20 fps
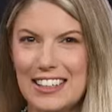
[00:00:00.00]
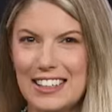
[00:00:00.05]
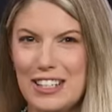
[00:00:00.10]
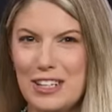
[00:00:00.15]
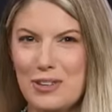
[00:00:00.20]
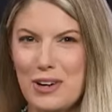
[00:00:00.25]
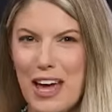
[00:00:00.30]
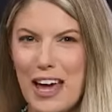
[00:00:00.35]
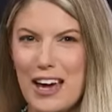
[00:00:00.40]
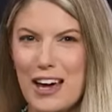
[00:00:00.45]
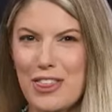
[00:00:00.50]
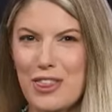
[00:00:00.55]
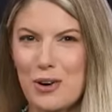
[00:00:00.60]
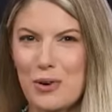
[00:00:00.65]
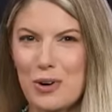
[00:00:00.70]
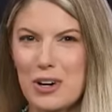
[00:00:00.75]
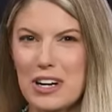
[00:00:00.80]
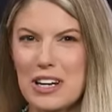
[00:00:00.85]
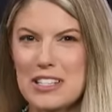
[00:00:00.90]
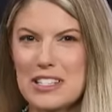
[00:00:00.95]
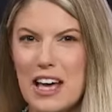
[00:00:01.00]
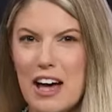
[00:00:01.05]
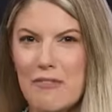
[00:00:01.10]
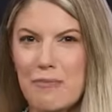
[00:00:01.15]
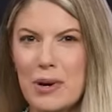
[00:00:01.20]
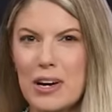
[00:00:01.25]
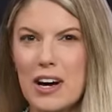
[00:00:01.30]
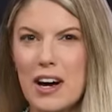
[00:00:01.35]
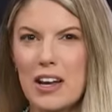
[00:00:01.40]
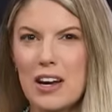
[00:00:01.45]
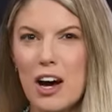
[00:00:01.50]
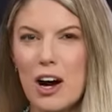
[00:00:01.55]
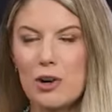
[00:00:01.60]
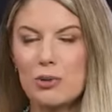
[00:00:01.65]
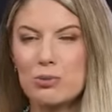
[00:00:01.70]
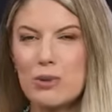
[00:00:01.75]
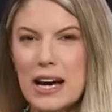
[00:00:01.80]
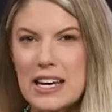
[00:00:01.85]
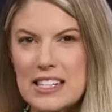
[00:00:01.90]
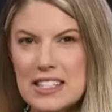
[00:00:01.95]
UK authorities have begun
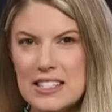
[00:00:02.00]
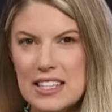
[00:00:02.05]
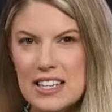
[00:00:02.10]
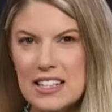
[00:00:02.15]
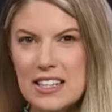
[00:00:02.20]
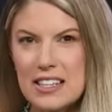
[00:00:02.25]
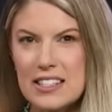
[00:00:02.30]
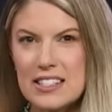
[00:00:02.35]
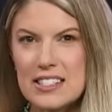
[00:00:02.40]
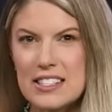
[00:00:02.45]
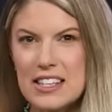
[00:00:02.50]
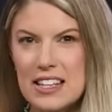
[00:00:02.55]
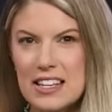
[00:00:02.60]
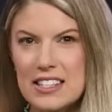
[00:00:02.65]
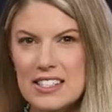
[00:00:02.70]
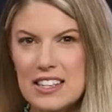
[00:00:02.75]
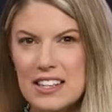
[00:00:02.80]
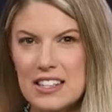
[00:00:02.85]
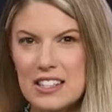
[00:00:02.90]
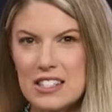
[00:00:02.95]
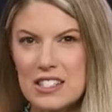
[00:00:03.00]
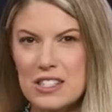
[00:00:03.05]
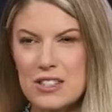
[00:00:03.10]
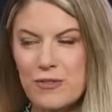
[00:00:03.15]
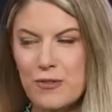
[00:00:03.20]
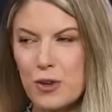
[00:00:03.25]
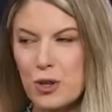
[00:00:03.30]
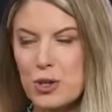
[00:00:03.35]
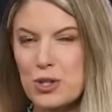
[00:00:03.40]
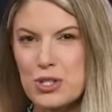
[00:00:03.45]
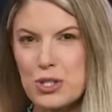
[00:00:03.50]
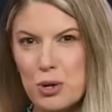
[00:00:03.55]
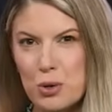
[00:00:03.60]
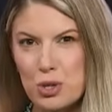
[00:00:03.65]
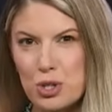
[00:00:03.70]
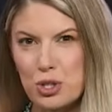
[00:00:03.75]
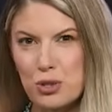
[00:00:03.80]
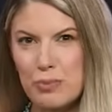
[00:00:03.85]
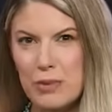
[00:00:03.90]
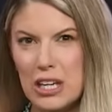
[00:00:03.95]
arresting citizens for
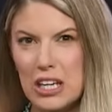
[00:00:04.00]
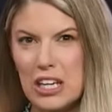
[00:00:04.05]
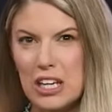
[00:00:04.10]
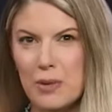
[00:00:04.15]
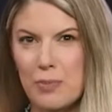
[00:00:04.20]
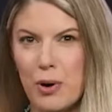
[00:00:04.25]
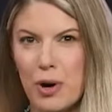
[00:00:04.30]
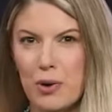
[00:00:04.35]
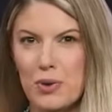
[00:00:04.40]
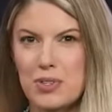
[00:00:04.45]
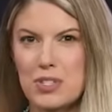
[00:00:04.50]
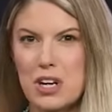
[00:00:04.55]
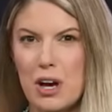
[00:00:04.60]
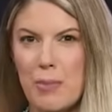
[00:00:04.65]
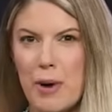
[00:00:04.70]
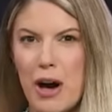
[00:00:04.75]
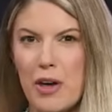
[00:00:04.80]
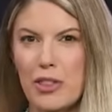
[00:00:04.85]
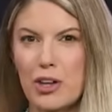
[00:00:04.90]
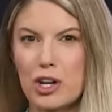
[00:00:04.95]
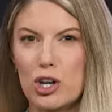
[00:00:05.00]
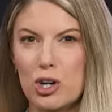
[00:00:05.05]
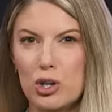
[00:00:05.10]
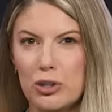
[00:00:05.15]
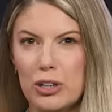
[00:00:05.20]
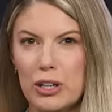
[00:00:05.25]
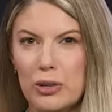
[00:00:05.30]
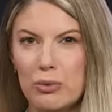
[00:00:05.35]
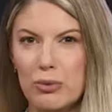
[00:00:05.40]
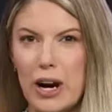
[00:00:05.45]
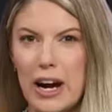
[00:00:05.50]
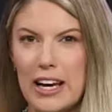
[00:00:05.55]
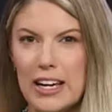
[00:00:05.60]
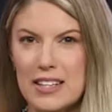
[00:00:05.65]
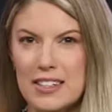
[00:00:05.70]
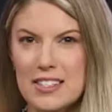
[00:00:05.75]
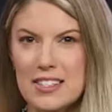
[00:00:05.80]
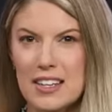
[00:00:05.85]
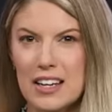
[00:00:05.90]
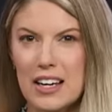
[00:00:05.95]
social media posts about the current
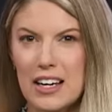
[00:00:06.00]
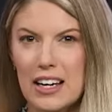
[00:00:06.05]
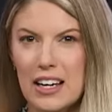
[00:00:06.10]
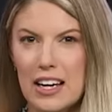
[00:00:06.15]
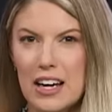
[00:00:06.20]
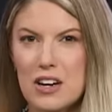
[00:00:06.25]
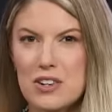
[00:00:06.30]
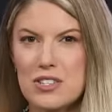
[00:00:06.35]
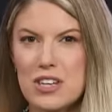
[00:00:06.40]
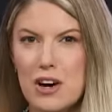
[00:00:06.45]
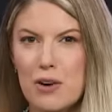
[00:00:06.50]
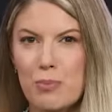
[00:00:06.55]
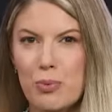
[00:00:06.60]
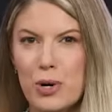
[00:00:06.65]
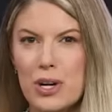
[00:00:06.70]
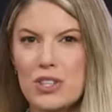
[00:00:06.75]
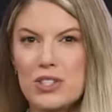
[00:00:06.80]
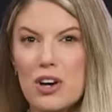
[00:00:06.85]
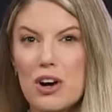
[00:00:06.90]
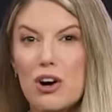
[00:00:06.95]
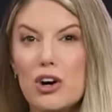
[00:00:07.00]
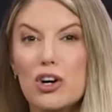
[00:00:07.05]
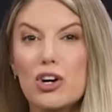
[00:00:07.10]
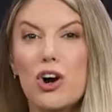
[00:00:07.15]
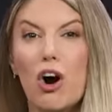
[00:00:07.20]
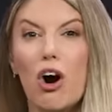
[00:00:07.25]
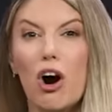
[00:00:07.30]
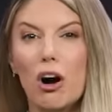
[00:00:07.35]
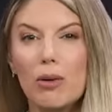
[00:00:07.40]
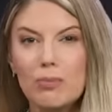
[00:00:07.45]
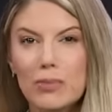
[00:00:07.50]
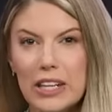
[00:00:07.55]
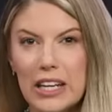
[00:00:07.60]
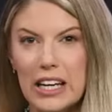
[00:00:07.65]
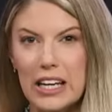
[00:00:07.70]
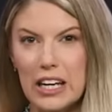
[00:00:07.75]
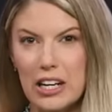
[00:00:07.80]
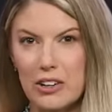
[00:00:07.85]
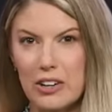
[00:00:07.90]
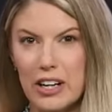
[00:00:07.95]
riots. Here's how Brits are calmly
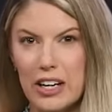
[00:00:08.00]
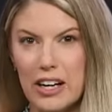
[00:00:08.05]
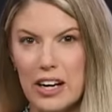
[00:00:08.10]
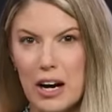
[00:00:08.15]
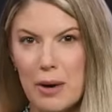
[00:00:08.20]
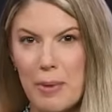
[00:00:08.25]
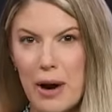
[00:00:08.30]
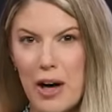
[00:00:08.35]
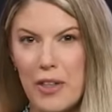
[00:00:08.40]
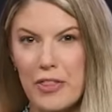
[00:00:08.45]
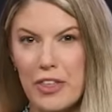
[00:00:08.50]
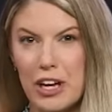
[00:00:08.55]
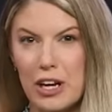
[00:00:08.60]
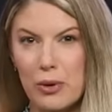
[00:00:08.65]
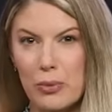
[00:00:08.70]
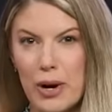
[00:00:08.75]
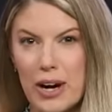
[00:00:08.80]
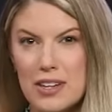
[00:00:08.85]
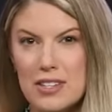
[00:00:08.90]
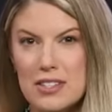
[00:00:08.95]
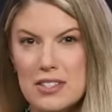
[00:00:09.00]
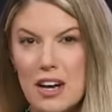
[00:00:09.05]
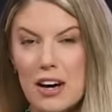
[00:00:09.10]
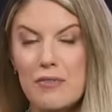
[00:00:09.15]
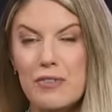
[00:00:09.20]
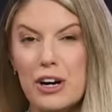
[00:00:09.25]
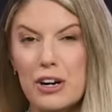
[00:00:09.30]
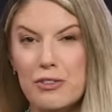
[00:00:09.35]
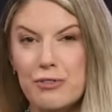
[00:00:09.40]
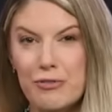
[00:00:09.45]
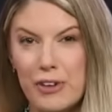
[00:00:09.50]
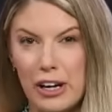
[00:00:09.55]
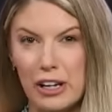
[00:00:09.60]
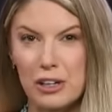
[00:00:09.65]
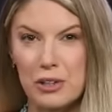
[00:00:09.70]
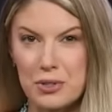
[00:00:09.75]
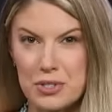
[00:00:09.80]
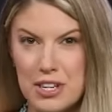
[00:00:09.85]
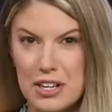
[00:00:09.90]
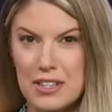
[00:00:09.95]
hearing about the arrests of their
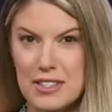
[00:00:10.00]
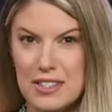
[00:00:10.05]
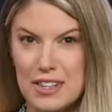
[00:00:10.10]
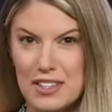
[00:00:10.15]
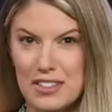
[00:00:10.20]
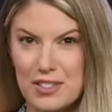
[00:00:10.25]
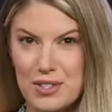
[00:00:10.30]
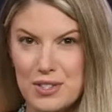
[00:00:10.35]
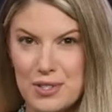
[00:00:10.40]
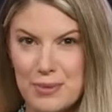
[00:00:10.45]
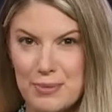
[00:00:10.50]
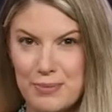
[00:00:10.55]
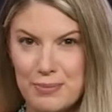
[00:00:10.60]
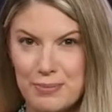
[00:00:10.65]
fellow citizens.